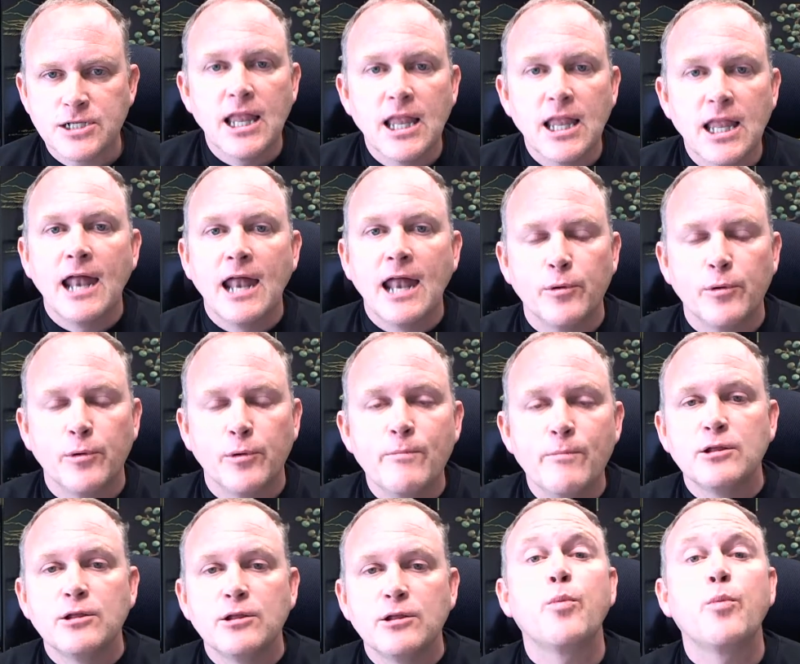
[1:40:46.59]
lot of people who
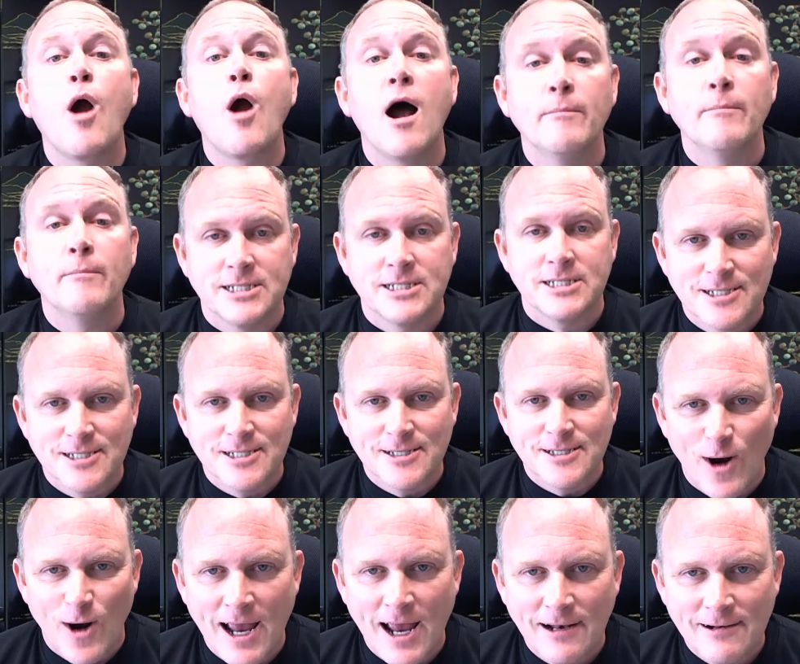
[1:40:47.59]
make those promises,
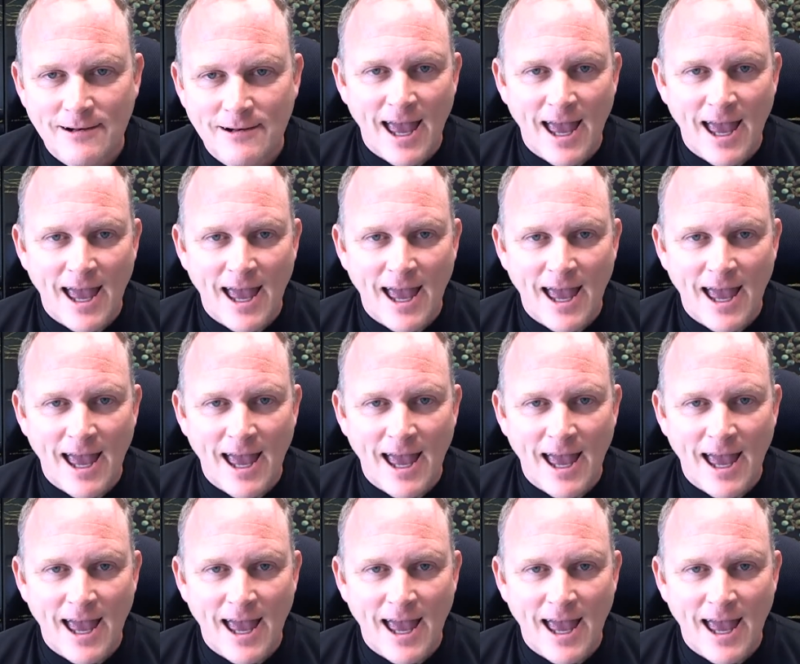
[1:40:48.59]
right?